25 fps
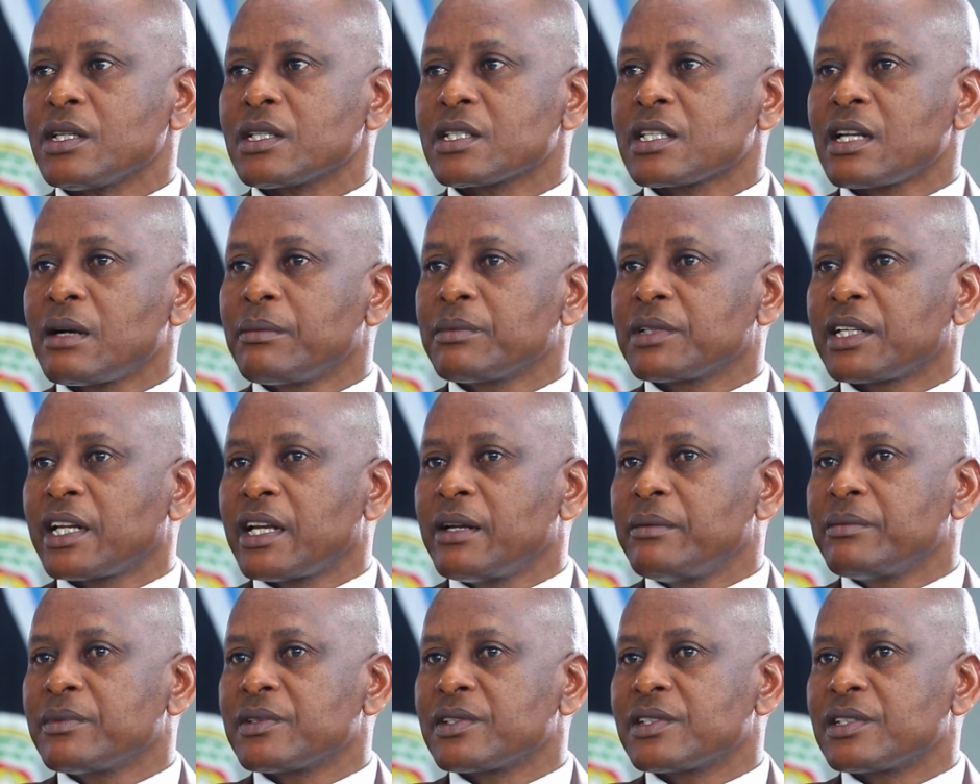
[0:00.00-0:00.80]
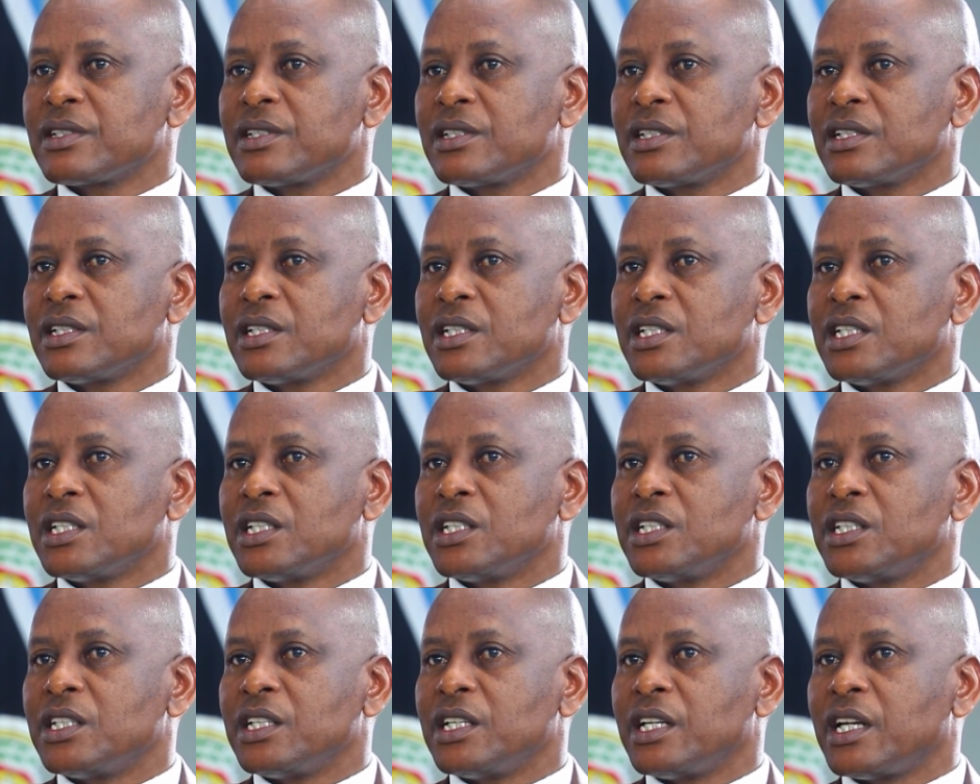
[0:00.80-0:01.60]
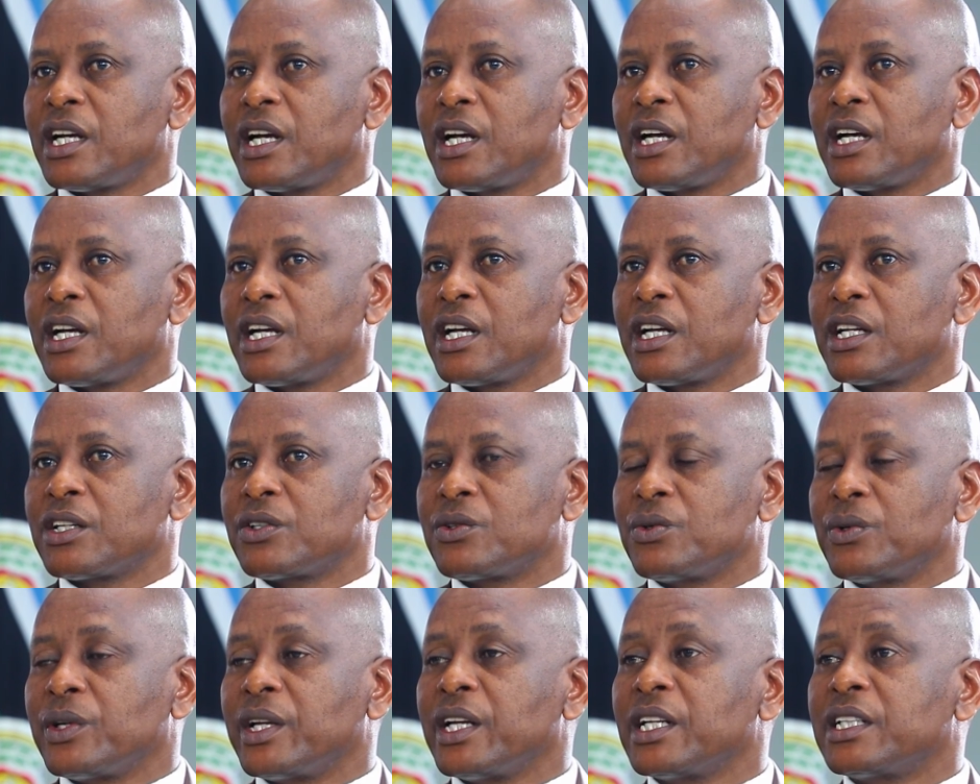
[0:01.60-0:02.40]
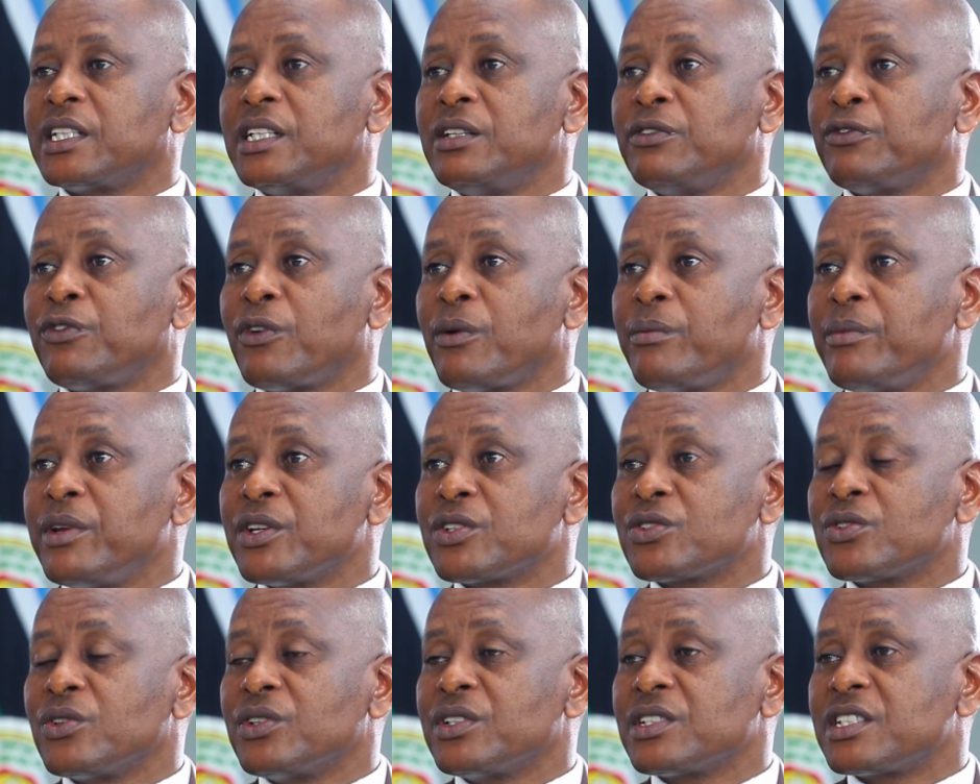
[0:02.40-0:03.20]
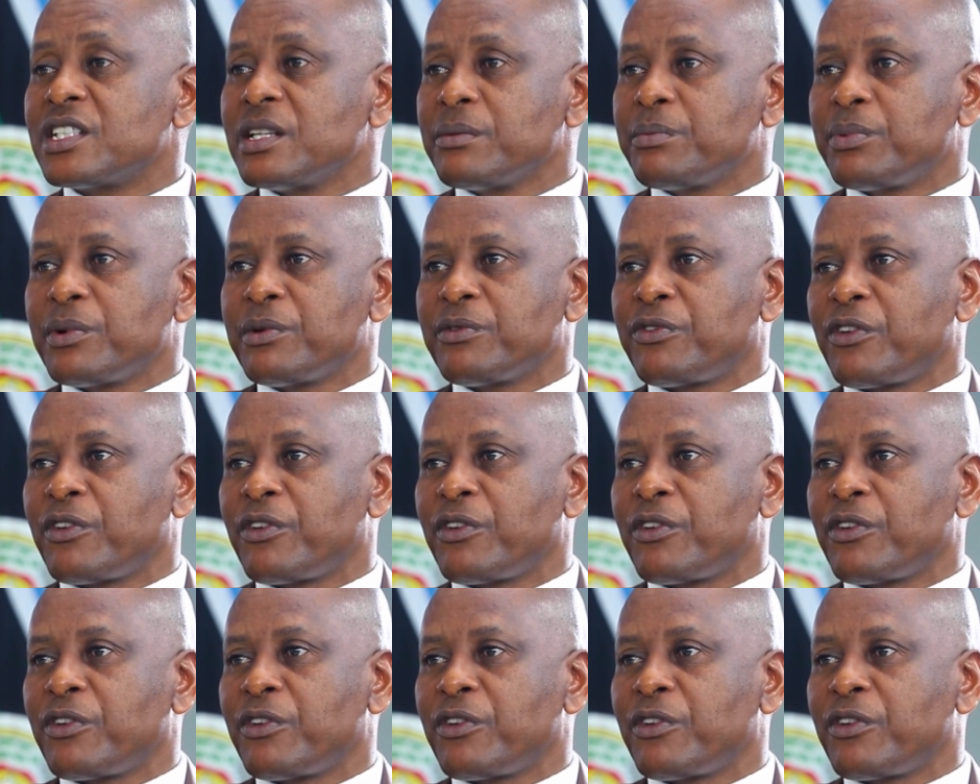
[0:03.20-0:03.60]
sometimes to get information, simple